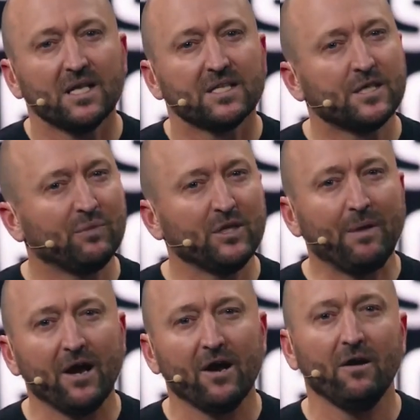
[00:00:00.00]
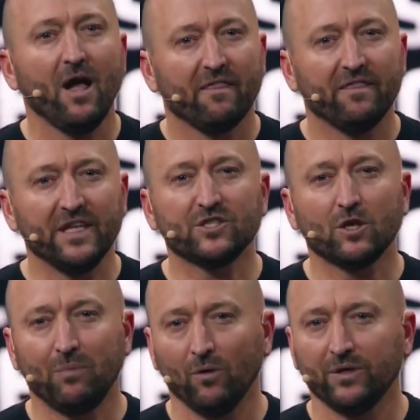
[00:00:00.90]
Simply pair these
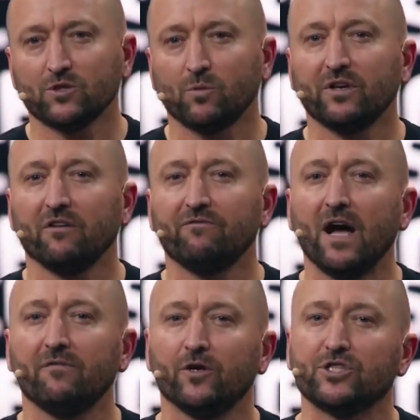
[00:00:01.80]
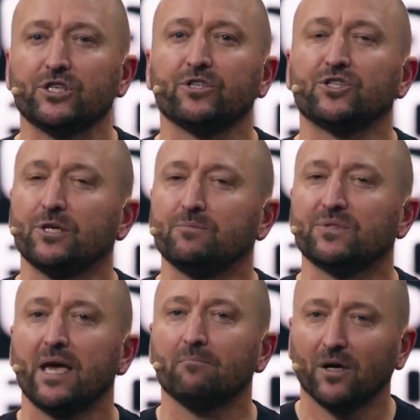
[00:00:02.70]
components with our 500 series
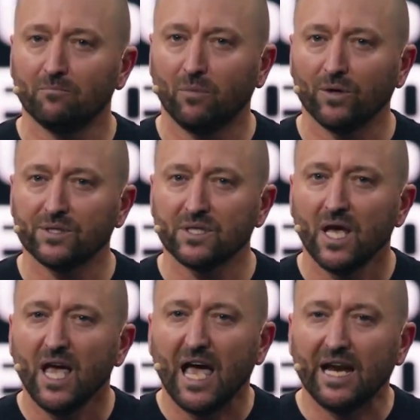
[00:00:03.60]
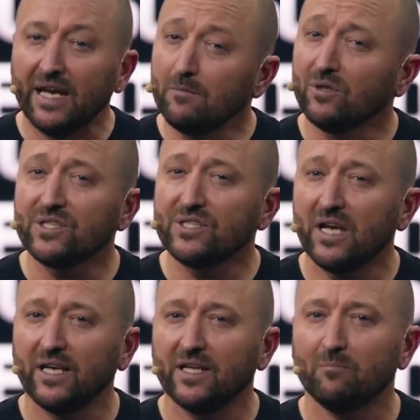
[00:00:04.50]
chipset motherboards, enable the
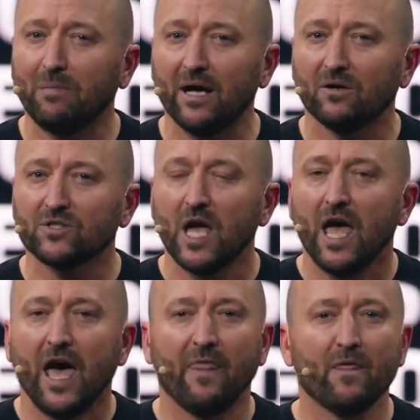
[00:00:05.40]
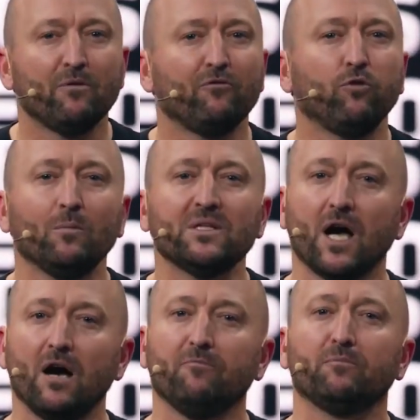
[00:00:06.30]
setting in the BIOS, and the performance
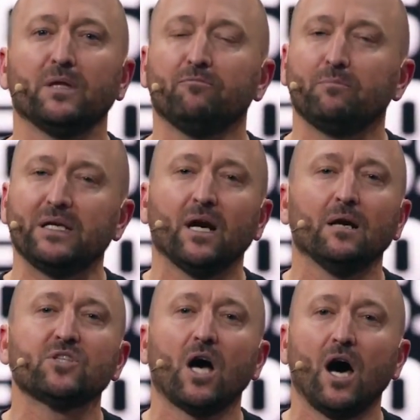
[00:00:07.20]
uplift becomes